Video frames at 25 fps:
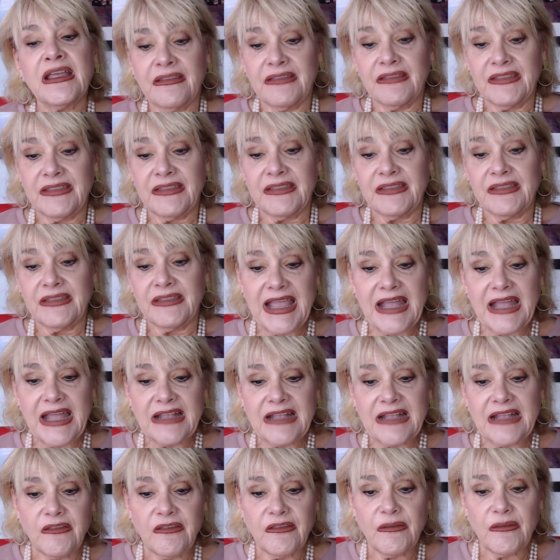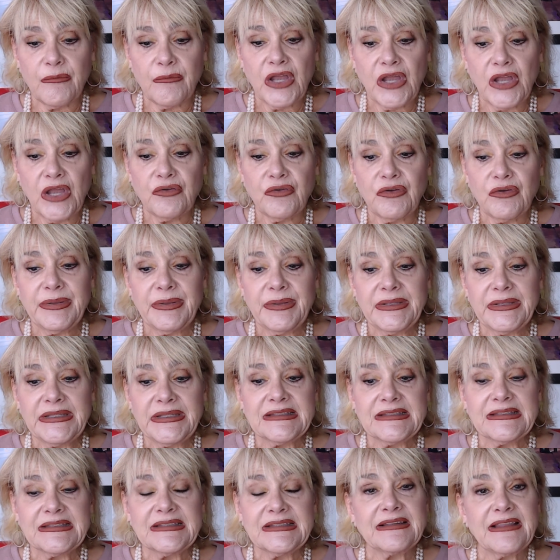the stats on the Monterey
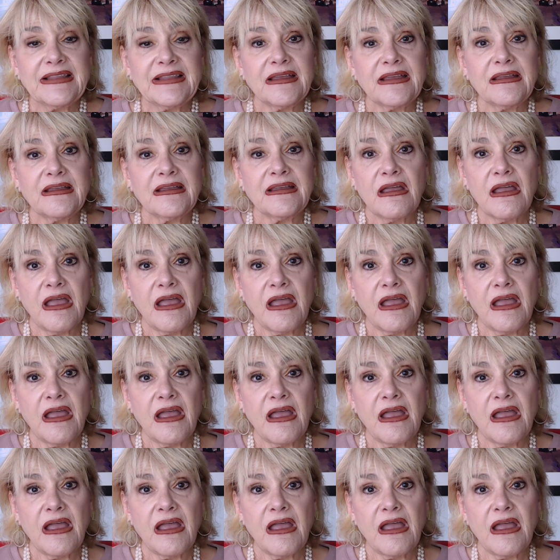Peninsula